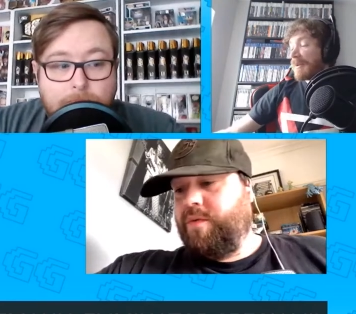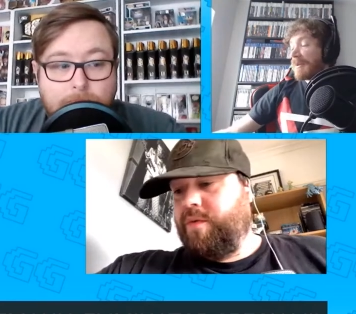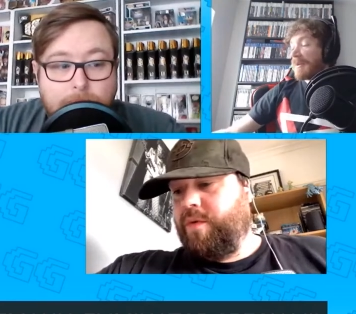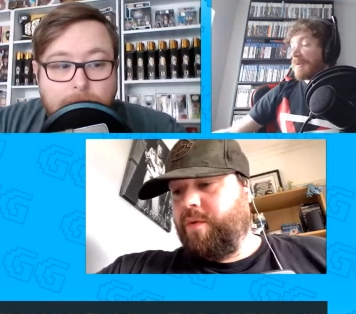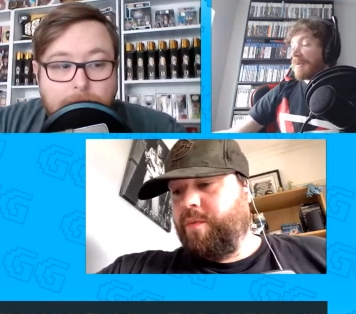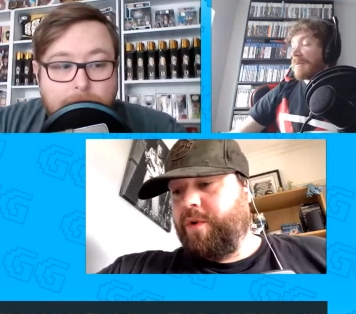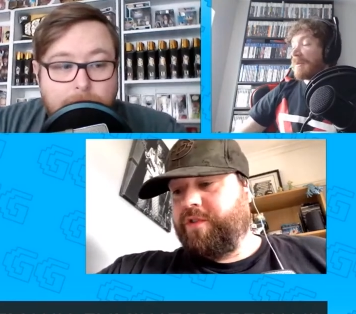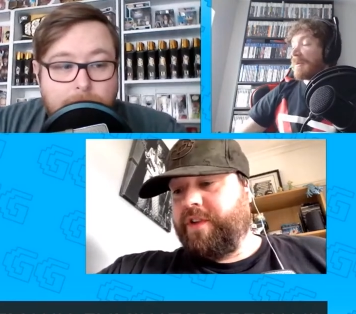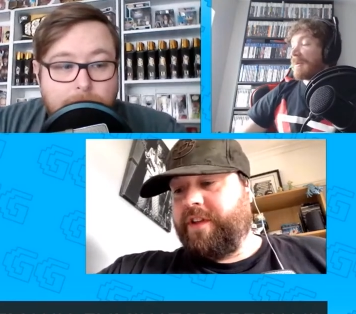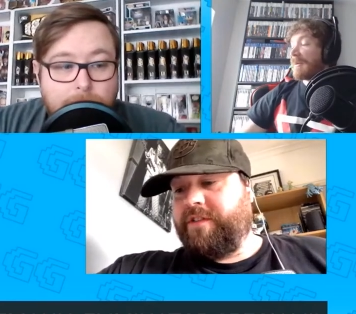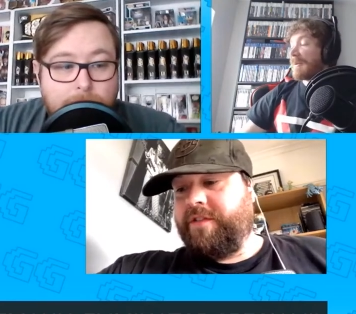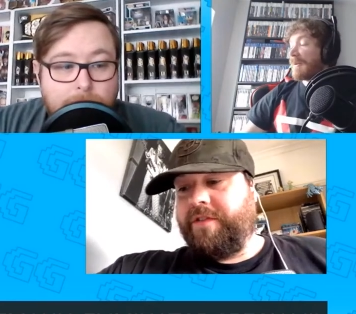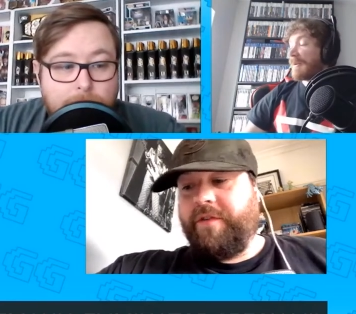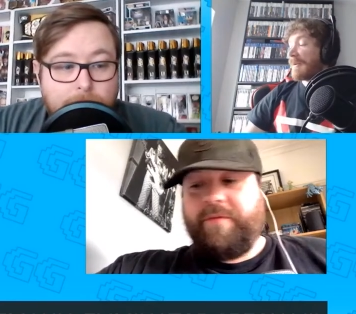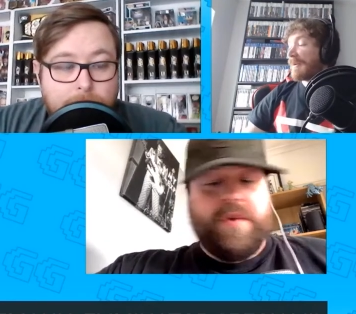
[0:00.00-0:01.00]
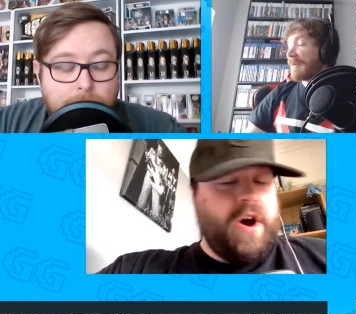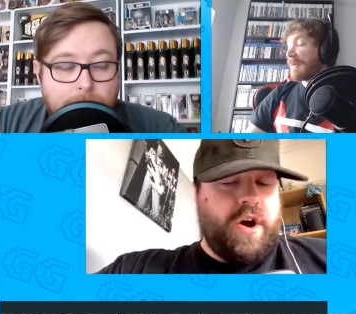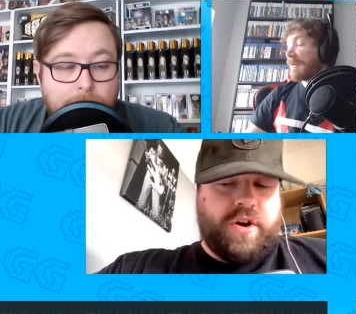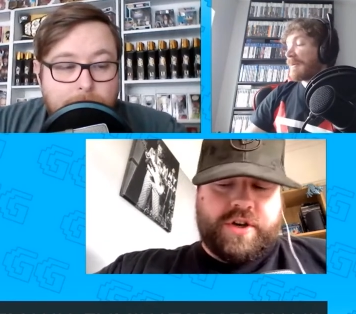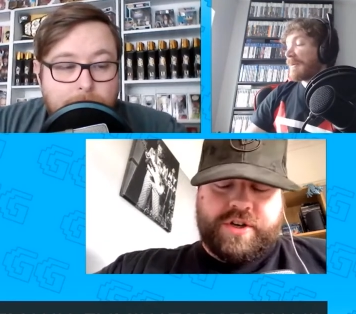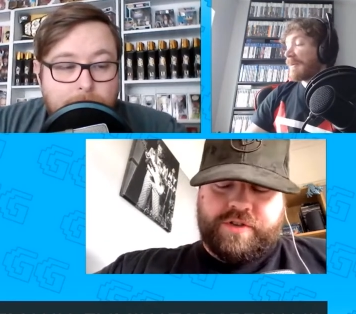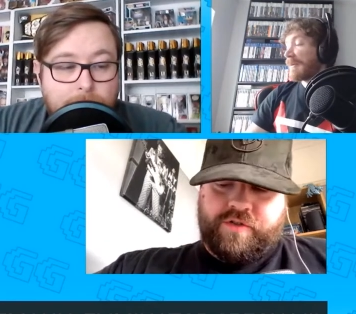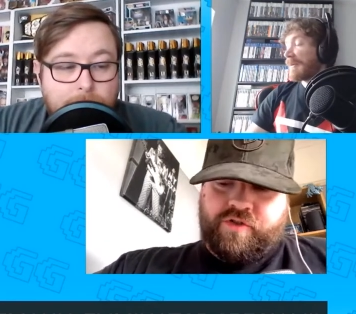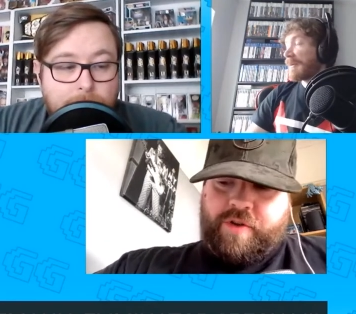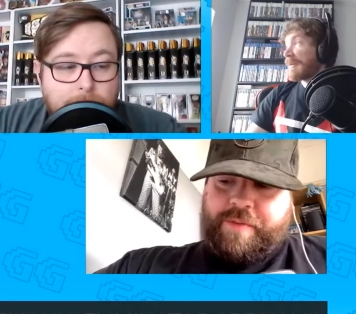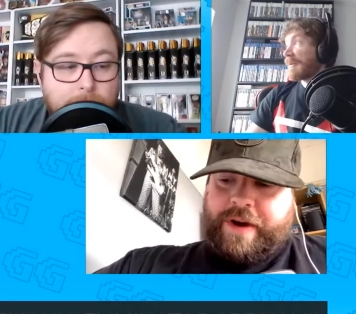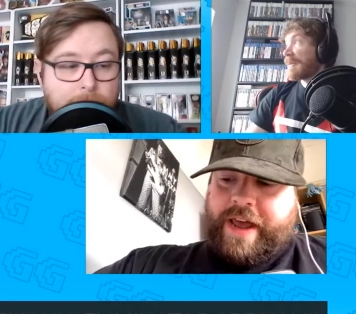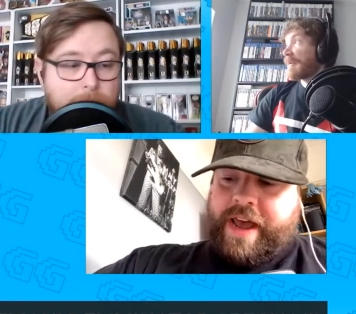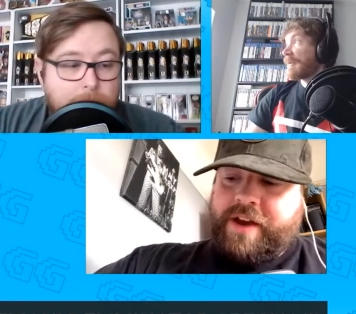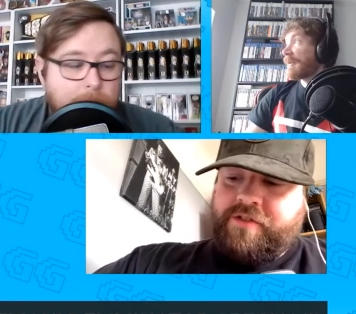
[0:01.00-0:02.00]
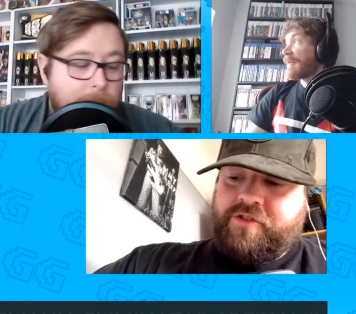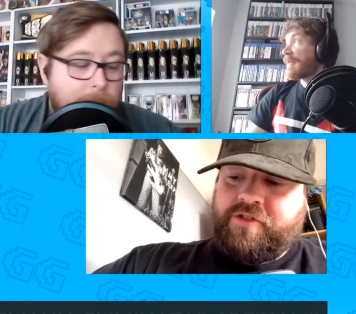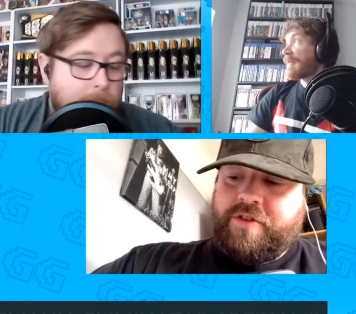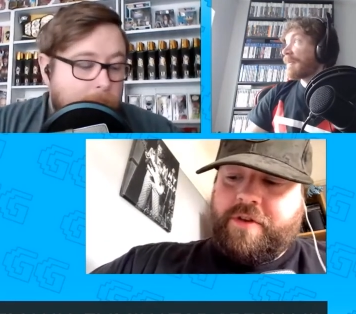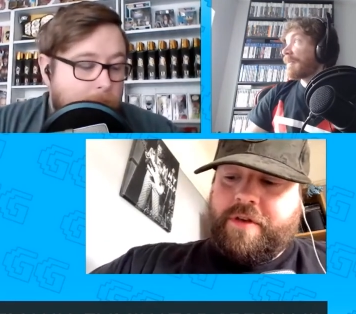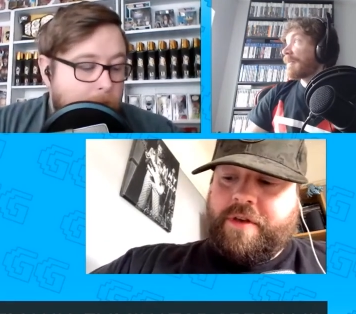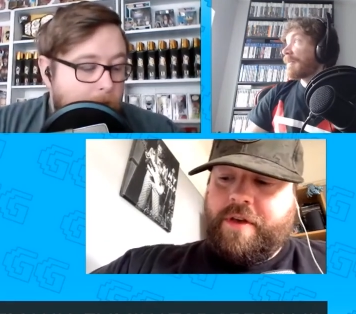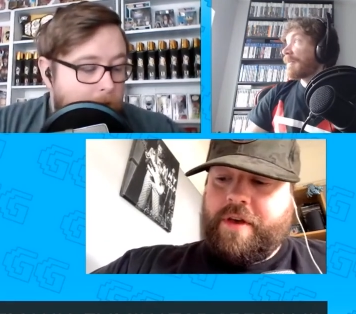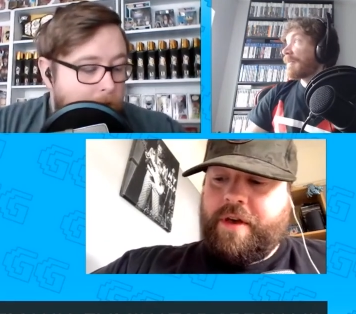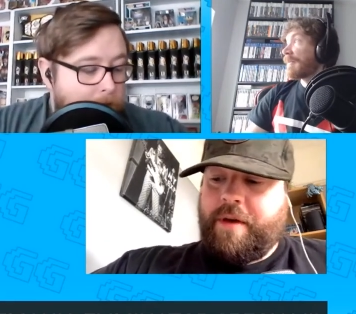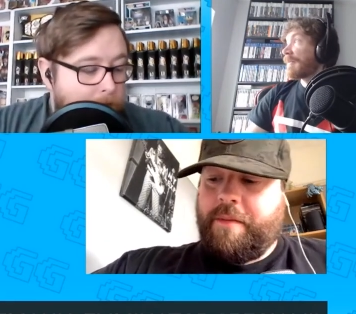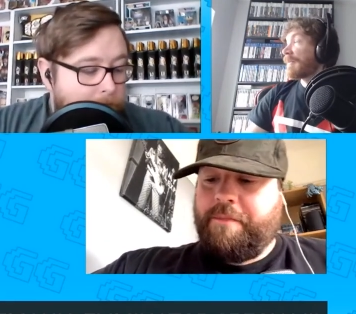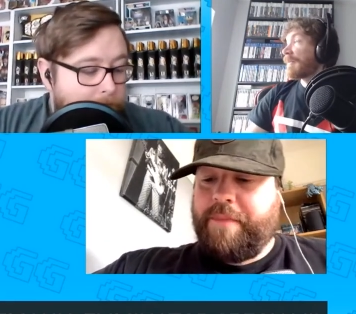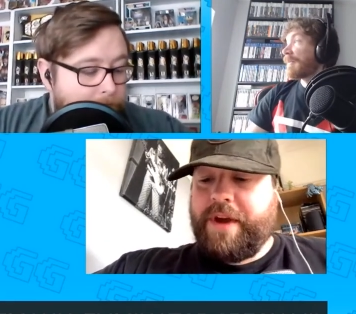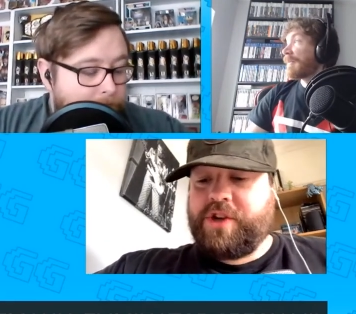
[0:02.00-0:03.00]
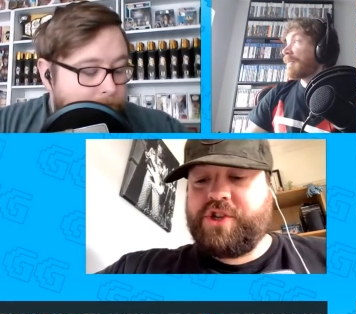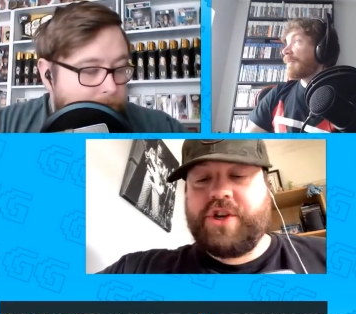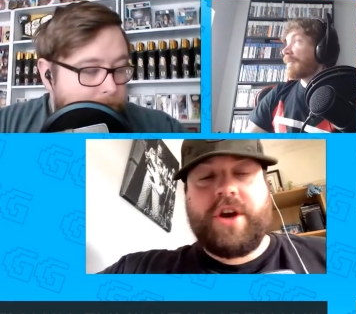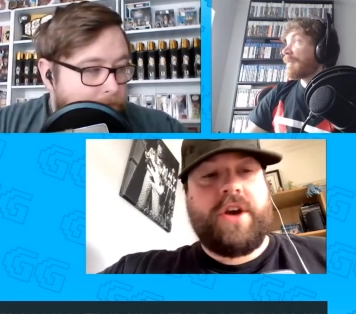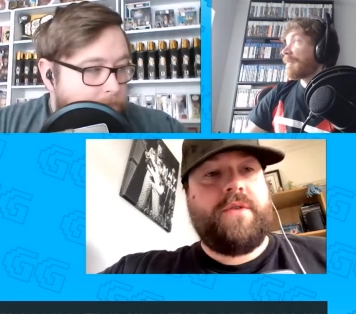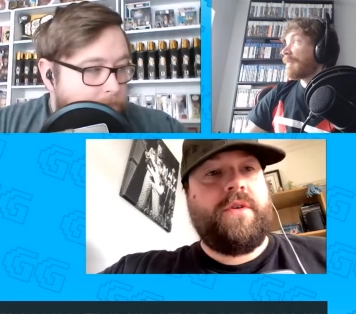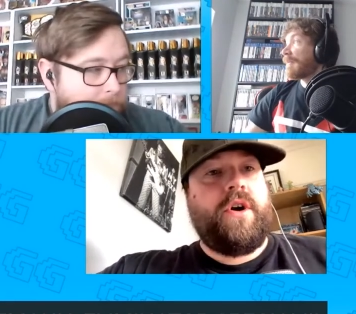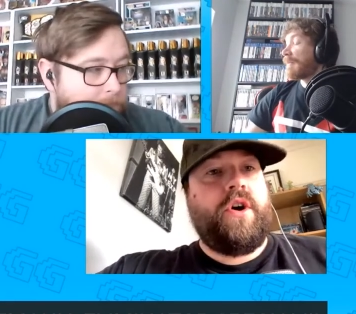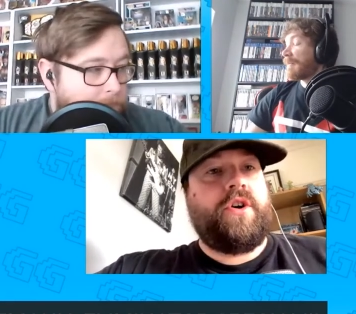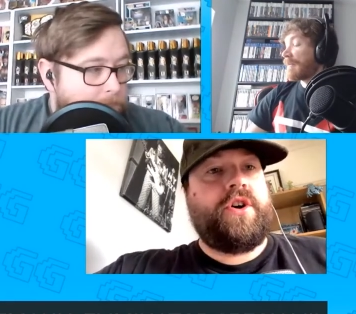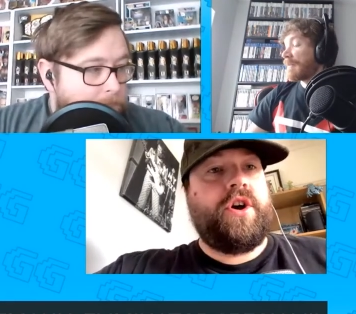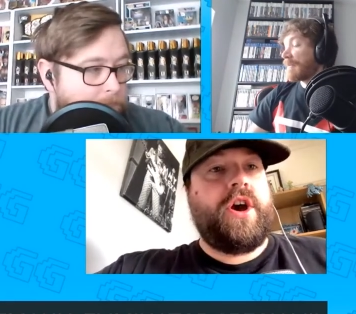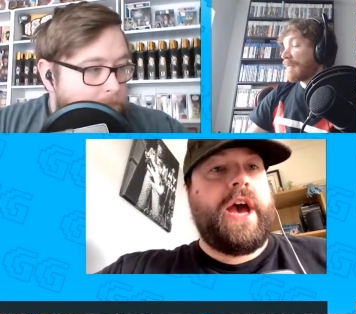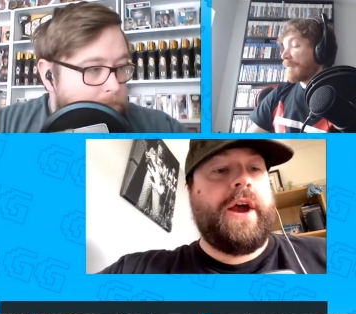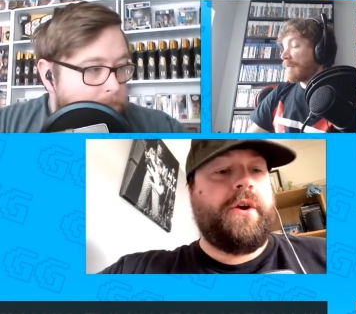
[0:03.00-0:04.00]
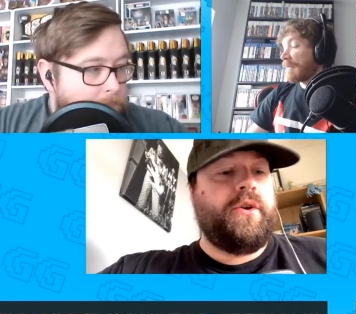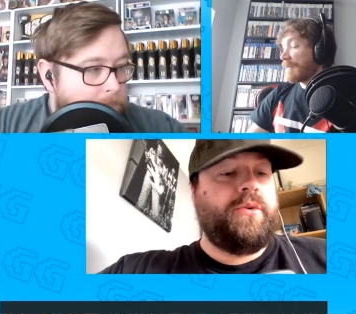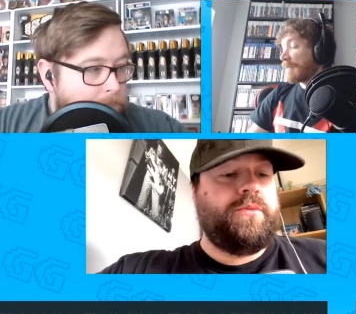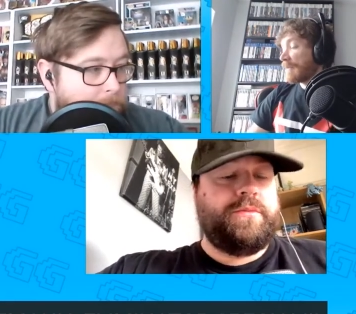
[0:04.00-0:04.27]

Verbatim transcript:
Speaker 1: Was it The Rock, Triple H, Big Show, or Kurt Angle?